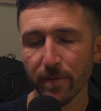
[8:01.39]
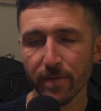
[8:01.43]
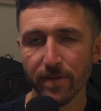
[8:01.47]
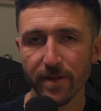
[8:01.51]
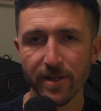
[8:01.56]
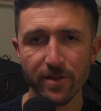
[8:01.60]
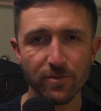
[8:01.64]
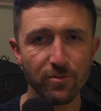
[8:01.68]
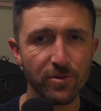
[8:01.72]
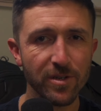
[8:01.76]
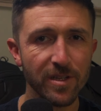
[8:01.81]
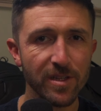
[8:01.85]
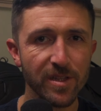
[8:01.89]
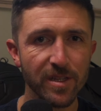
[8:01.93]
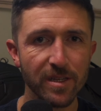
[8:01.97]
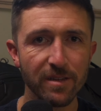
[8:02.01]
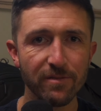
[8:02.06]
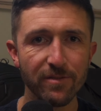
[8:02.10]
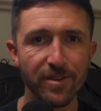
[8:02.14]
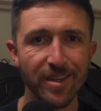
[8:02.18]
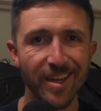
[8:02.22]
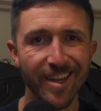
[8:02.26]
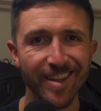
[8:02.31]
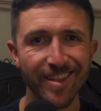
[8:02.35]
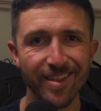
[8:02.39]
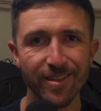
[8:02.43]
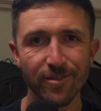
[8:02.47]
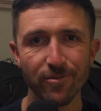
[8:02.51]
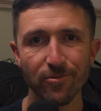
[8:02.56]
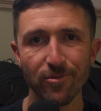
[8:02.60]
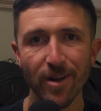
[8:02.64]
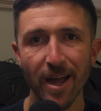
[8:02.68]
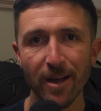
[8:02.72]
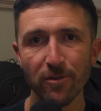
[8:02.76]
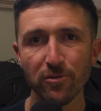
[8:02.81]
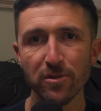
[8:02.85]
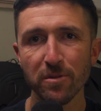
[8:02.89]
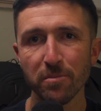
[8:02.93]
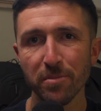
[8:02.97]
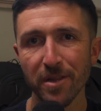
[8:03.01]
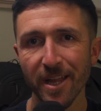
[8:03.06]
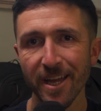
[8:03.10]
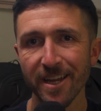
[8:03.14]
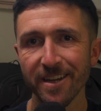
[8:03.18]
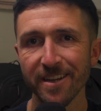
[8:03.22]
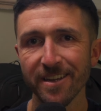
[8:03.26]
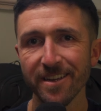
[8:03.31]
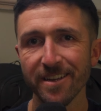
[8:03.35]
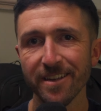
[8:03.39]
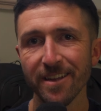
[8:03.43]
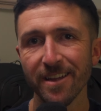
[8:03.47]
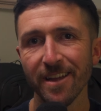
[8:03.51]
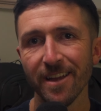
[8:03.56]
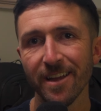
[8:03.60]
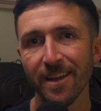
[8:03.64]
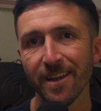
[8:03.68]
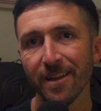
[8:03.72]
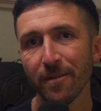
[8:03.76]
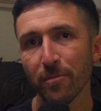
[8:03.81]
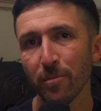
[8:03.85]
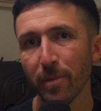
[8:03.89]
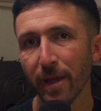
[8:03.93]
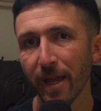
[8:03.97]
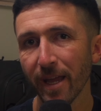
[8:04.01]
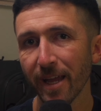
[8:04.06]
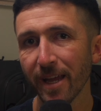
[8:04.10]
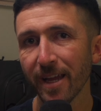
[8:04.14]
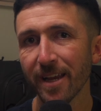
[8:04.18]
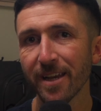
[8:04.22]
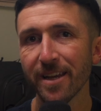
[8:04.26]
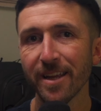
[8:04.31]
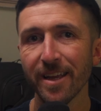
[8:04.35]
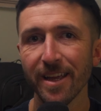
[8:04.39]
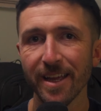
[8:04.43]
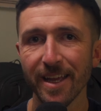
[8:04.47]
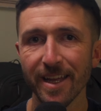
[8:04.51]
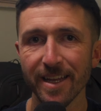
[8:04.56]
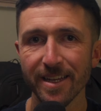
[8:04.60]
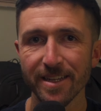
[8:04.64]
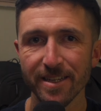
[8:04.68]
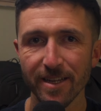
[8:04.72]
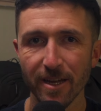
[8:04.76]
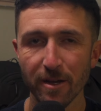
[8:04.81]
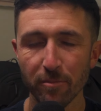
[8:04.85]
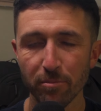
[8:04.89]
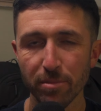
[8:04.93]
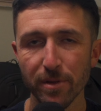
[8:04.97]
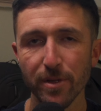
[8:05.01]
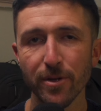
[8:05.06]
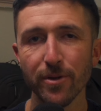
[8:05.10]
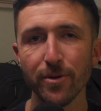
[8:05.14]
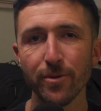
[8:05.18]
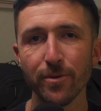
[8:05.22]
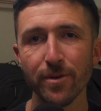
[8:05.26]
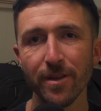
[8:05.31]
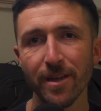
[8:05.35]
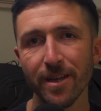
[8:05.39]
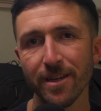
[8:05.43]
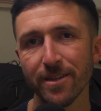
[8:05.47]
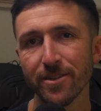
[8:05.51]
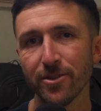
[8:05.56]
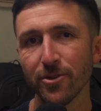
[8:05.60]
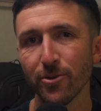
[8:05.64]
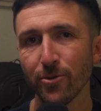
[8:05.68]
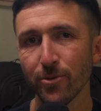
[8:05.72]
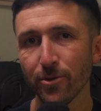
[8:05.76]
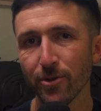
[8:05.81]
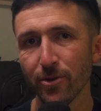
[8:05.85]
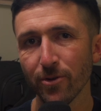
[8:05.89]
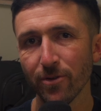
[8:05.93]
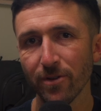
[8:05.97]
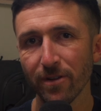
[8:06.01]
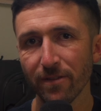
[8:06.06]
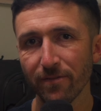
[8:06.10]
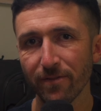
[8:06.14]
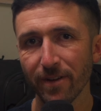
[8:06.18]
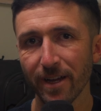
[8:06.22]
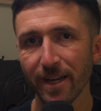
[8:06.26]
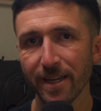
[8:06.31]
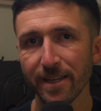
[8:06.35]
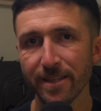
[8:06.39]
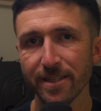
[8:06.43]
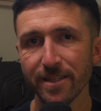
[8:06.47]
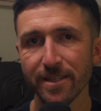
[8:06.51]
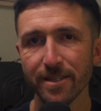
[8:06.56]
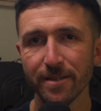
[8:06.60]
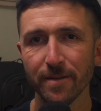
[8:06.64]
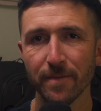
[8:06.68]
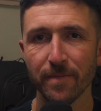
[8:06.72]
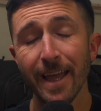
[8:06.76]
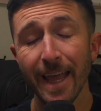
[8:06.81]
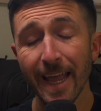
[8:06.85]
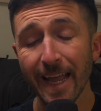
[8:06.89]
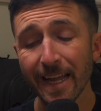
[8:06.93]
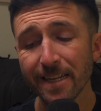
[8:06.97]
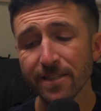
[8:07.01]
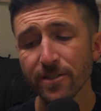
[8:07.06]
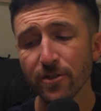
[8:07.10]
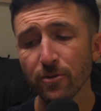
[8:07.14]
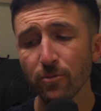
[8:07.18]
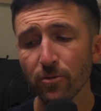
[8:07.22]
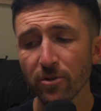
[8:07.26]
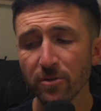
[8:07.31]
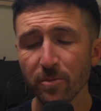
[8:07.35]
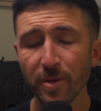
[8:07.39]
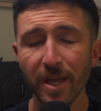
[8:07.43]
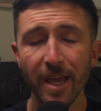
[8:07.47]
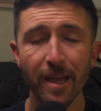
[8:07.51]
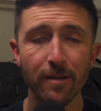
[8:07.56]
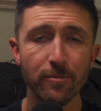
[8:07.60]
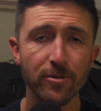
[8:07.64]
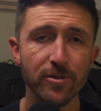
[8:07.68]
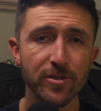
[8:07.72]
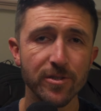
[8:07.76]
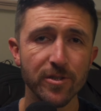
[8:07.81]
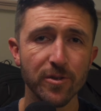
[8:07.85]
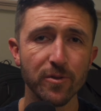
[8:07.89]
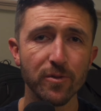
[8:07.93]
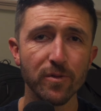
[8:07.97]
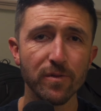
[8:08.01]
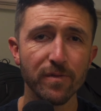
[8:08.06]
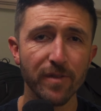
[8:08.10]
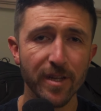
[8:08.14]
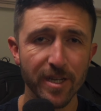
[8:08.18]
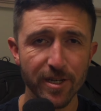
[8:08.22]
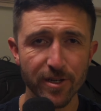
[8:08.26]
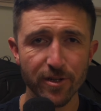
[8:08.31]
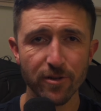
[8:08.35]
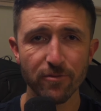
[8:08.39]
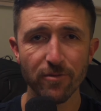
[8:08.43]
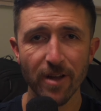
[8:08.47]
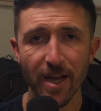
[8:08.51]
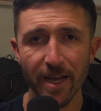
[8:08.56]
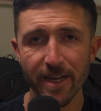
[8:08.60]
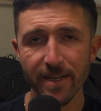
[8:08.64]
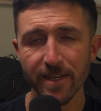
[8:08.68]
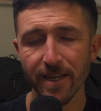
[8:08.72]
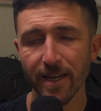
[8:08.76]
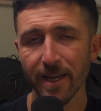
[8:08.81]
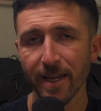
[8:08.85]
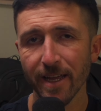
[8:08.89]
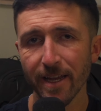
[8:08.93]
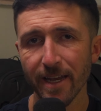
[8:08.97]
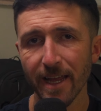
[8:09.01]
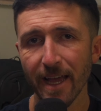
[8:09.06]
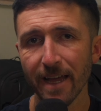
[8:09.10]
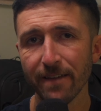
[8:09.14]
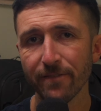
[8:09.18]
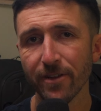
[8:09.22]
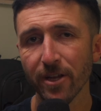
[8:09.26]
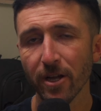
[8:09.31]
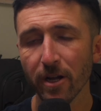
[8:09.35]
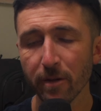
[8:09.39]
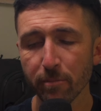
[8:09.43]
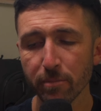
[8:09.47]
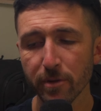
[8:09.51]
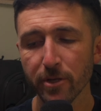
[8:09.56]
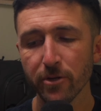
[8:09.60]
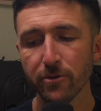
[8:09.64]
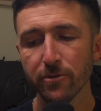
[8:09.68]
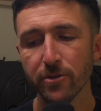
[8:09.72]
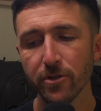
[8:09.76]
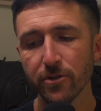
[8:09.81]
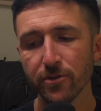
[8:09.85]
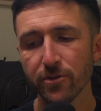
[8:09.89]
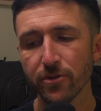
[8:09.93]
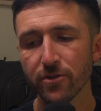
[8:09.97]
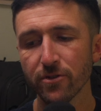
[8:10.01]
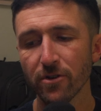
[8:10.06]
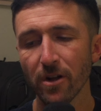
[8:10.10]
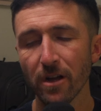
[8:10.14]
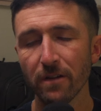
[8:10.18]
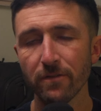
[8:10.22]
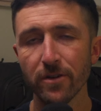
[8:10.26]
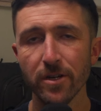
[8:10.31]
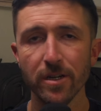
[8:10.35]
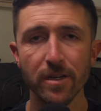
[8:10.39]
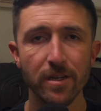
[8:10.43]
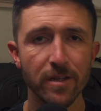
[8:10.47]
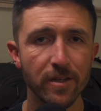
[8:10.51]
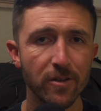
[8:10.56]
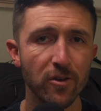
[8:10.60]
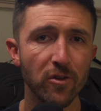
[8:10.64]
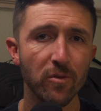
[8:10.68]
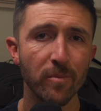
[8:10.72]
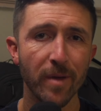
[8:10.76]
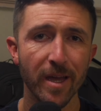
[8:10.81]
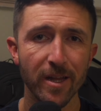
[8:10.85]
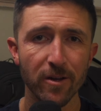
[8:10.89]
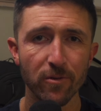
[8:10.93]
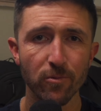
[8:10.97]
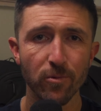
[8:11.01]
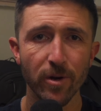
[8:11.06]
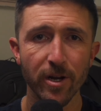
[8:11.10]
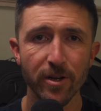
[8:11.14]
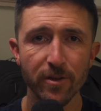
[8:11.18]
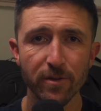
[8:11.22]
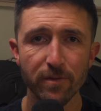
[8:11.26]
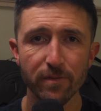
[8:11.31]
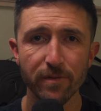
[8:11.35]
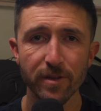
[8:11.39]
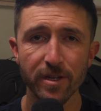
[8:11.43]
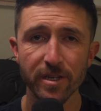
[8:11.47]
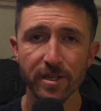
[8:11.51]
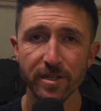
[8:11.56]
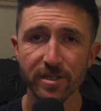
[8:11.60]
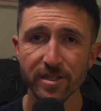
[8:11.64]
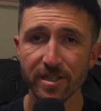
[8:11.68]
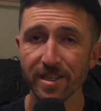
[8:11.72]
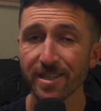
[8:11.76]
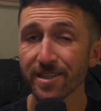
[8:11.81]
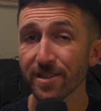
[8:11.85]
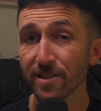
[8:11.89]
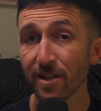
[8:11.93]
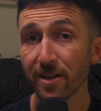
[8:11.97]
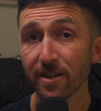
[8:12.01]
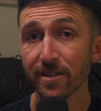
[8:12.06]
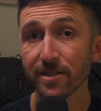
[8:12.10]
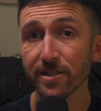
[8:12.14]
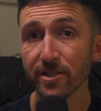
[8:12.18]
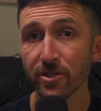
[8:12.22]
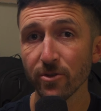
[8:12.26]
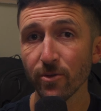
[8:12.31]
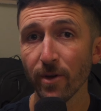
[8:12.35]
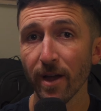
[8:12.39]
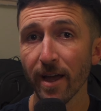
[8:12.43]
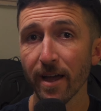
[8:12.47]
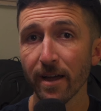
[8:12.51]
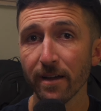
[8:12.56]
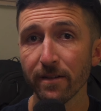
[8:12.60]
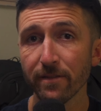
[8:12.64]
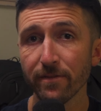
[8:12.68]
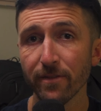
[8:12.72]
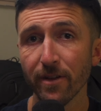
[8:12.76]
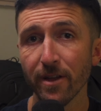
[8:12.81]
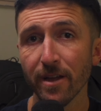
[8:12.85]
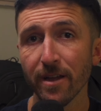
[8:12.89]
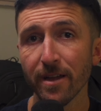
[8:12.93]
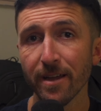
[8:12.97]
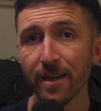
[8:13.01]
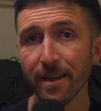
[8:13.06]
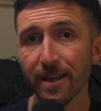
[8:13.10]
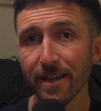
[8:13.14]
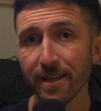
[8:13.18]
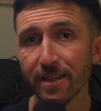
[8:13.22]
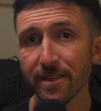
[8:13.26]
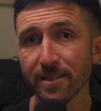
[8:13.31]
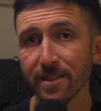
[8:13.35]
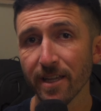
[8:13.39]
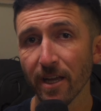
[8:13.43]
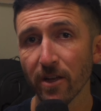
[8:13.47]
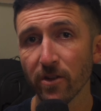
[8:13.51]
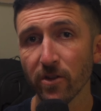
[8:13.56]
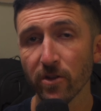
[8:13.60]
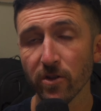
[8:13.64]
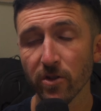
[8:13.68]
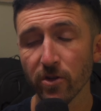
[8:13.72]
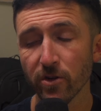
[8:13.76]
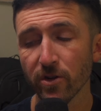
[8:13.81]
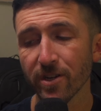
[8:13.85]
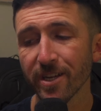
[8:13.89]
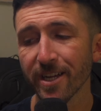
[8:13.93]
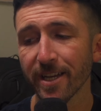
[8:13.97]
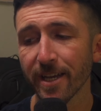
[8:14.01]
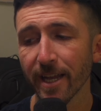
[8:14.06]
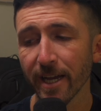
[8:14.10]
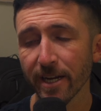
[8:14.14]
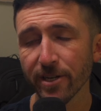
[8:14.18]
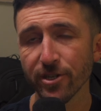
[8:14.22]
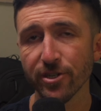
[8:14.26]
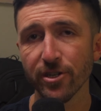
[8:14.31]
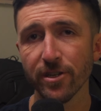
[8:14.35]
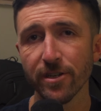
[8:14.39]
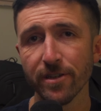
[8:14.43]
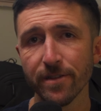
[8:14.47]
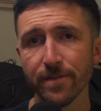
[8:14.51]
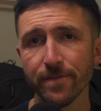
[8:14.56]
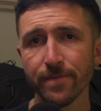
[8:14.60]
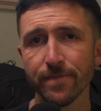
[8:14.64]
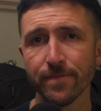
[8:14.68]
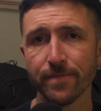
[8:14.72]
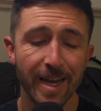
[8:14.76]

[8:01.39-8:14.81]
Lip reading: This would alleviate the route planning pain and upload to your device. And you would be able to finish a ride and have it upload to Strava no matter where you finish, as long as you have a cellular connection.